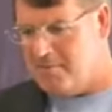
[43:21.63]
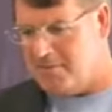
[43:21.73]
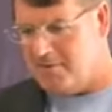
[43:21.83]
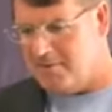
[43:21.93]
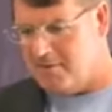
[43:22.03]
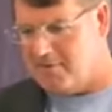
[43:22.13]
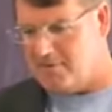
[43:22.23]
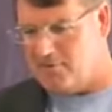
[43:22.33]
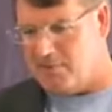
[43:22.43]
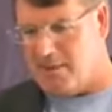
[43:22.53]
But
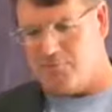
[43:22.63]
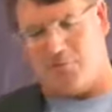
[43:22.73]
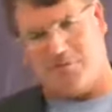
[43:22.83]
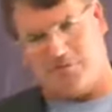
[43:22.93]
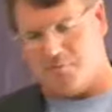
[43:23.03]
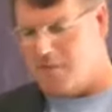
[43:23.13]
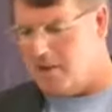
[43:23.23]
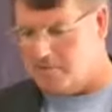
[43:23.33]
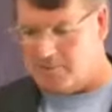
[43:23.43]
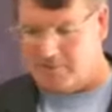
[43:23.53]
that's what this
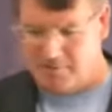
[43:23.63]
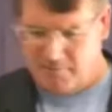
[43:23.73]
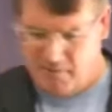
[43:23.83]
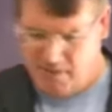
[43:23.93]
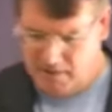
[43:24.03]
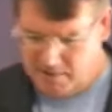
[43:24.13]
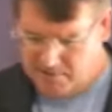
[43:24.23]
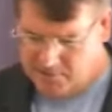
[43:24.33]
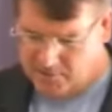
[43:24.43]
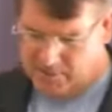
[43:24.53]
reminds me of.
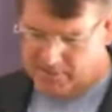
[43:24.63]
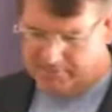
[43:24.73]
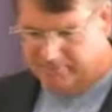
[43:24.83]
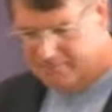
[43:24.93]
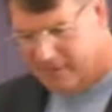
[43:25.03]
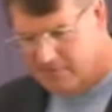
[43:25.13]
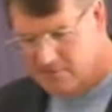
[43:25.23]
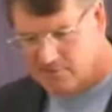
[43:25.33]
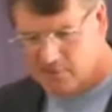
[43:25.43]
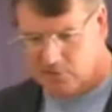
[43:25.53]
And so
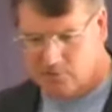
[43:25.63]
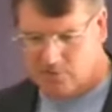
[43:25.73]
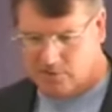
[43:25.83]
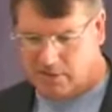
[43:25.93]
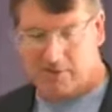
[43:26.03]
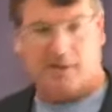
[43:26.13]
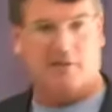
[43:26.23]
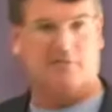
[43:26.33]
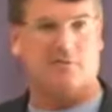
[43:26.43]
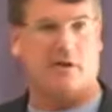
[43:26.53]
that's his conclusion. I think
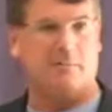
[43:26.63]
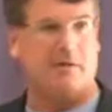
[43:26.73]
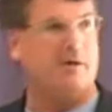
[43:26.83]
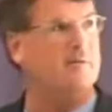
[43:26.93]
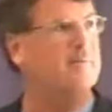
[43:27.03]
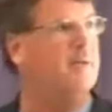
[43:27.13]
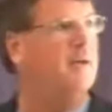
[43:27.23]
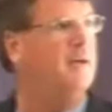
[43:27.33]
I'll stop there.